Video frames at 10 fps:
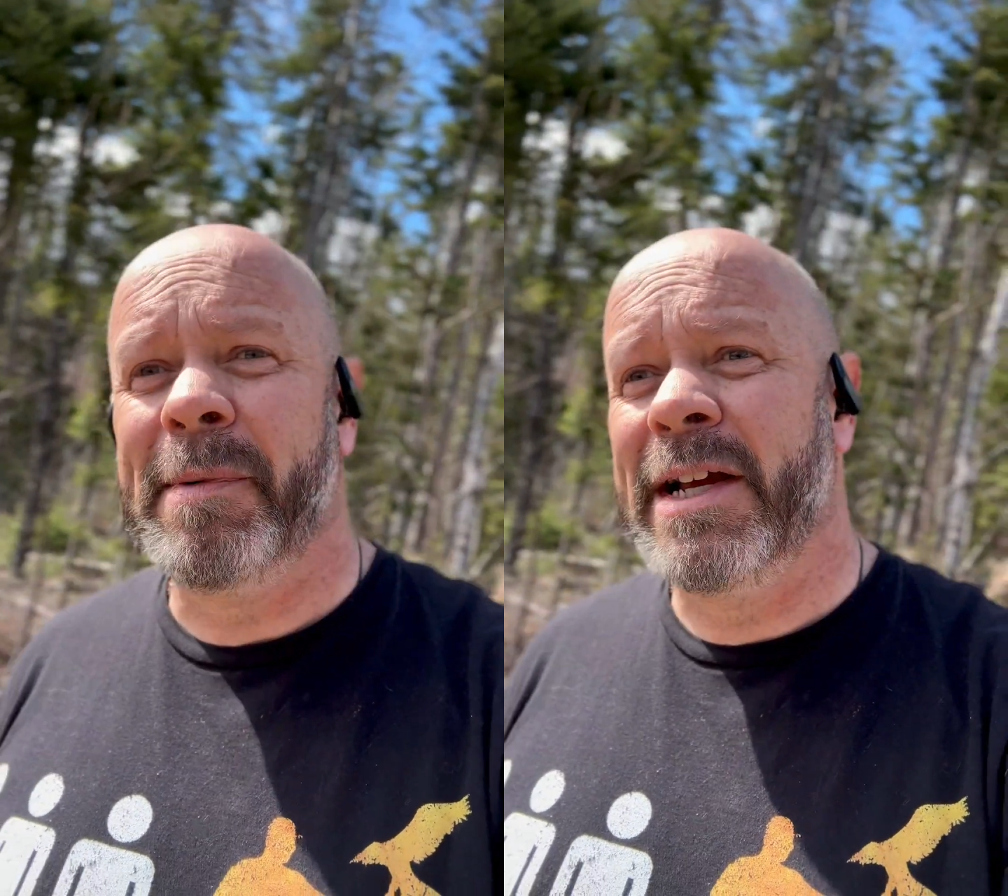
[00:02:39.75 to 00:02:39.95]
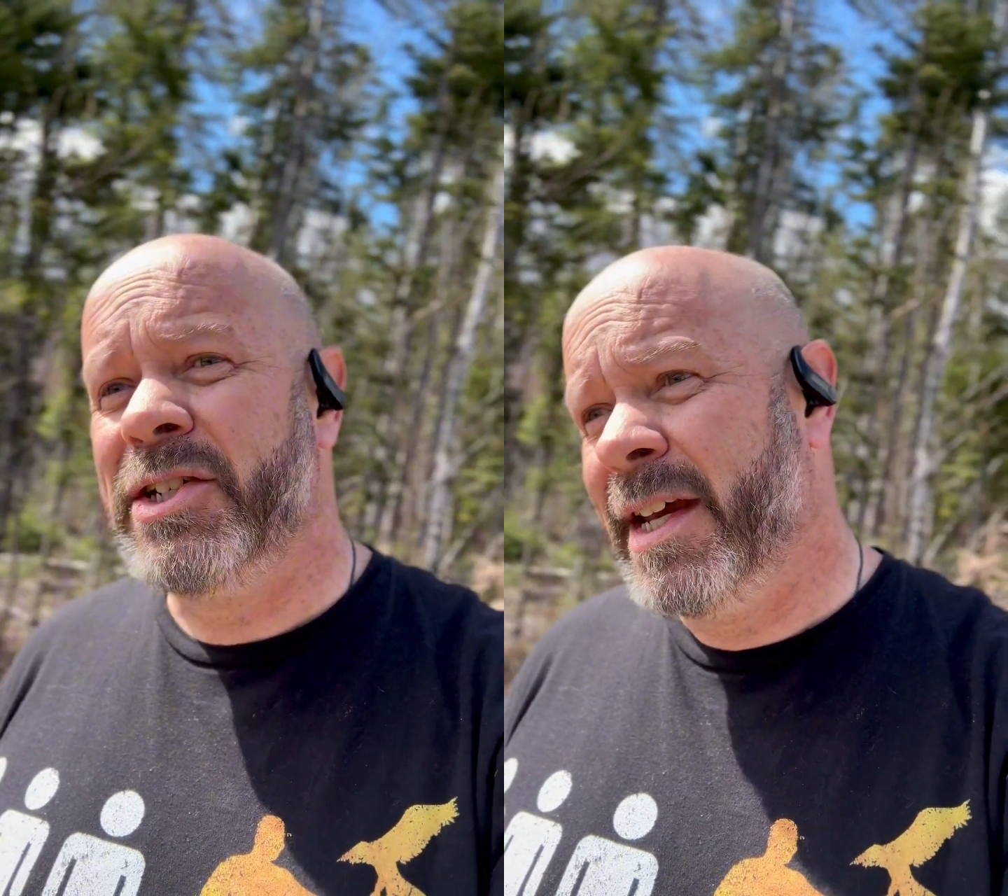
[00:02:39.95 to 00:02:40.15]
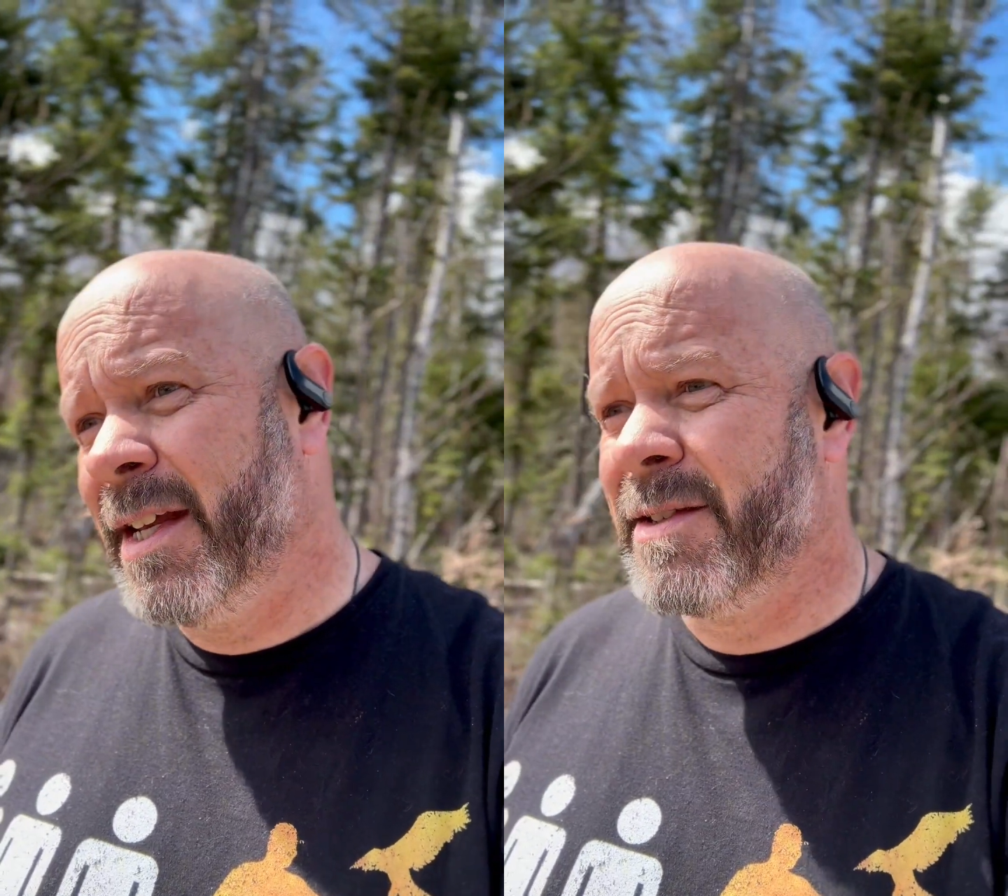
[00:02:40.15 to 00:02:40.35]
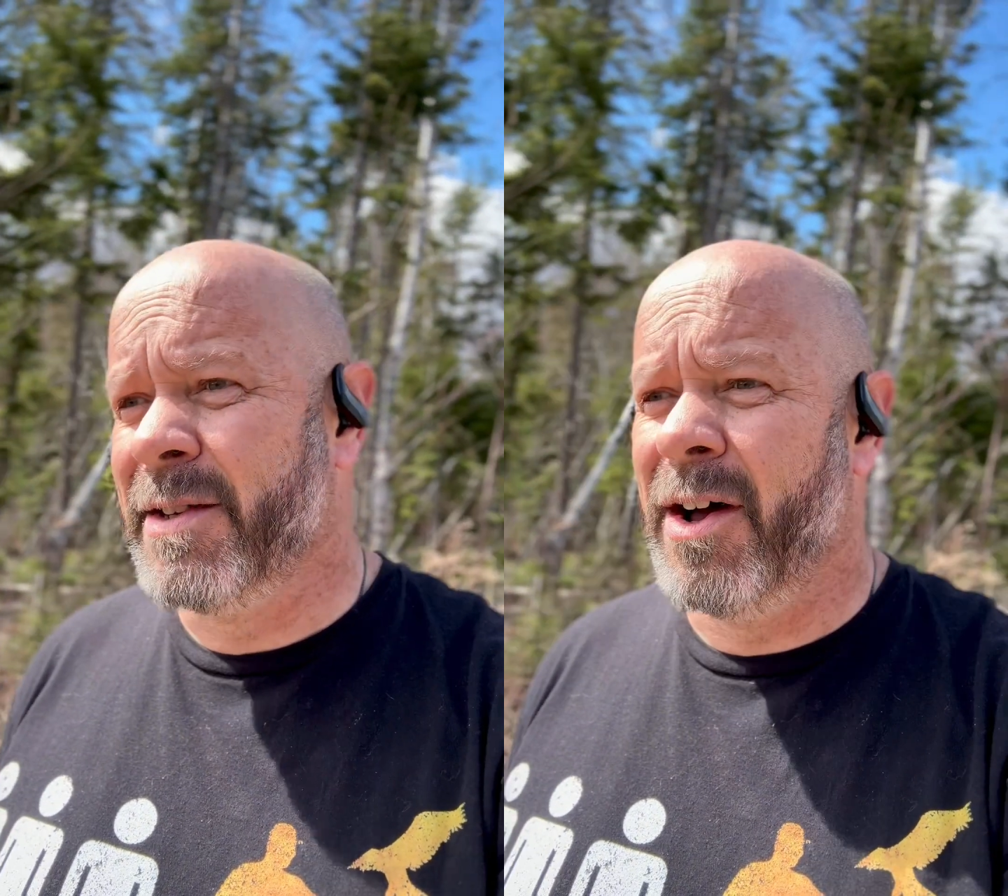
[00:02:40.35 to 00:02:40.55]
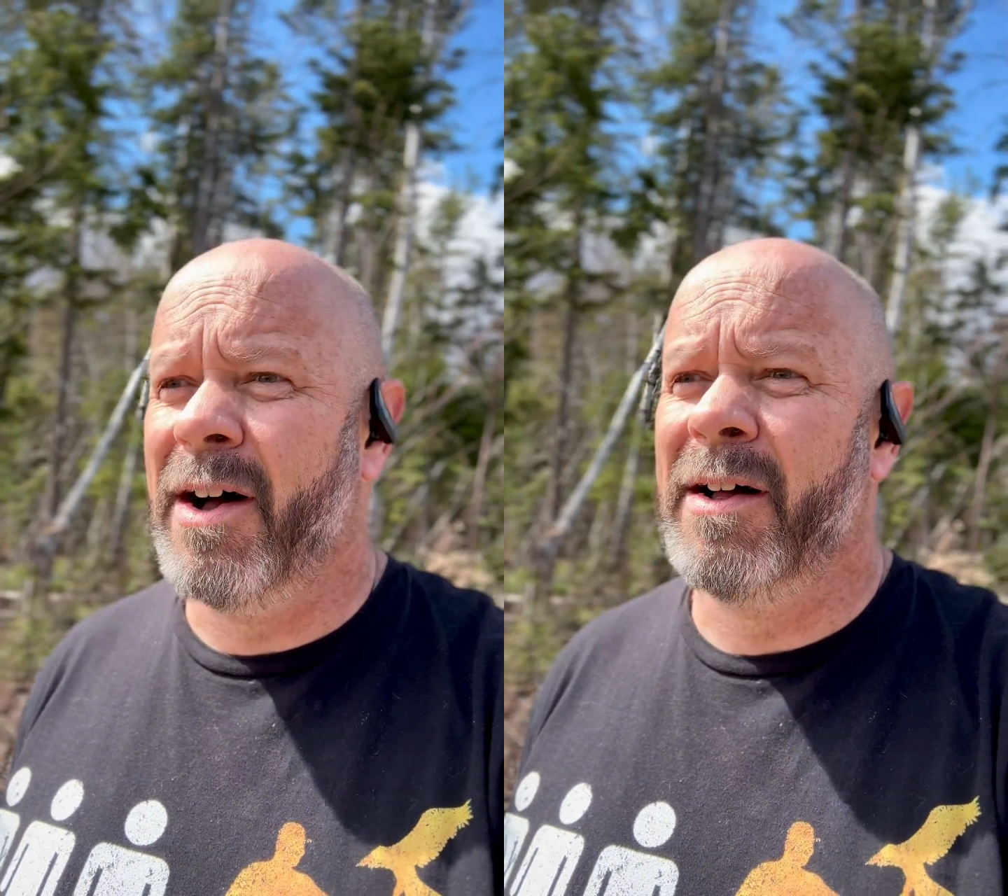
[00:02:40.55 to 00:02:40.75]
my
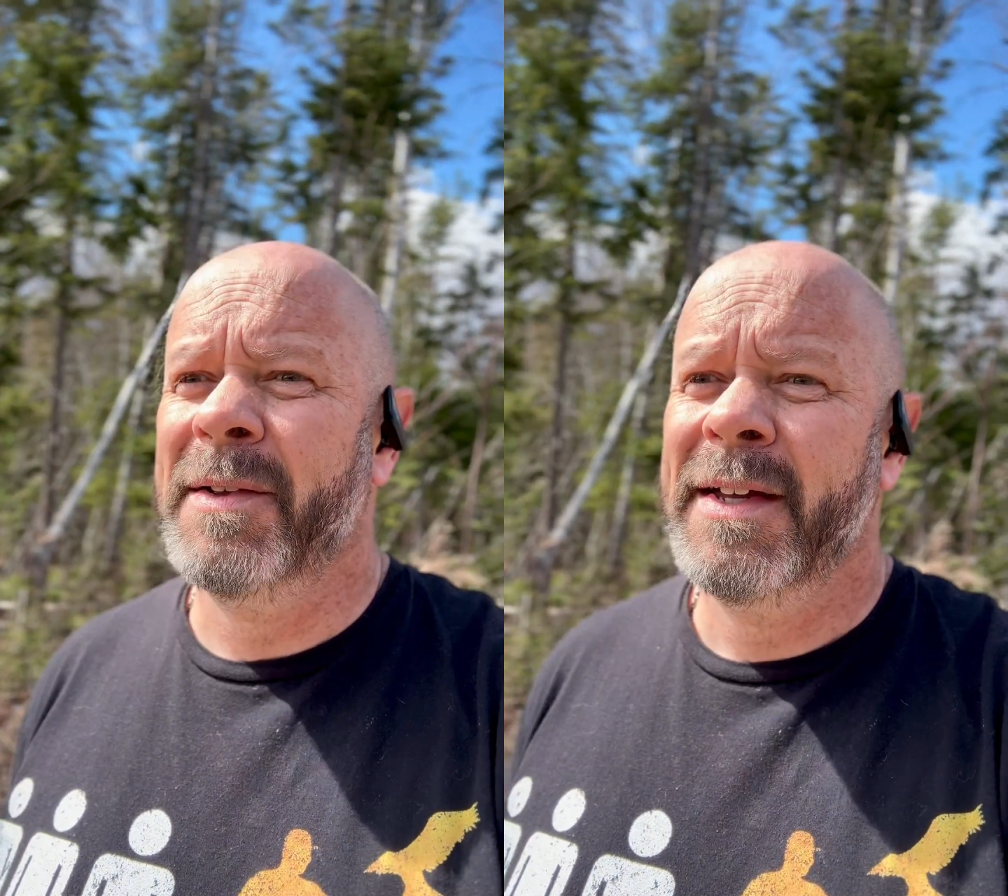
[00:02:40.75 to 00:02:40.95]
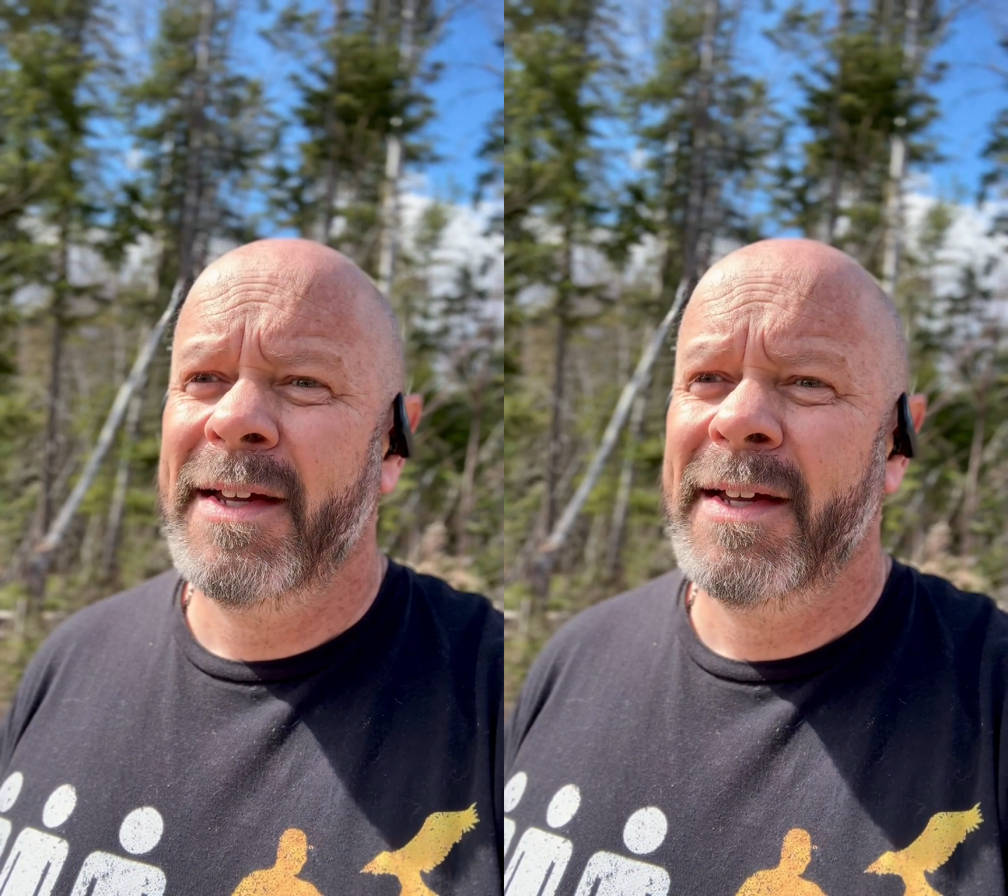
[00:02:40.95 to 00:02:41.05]
chainsaw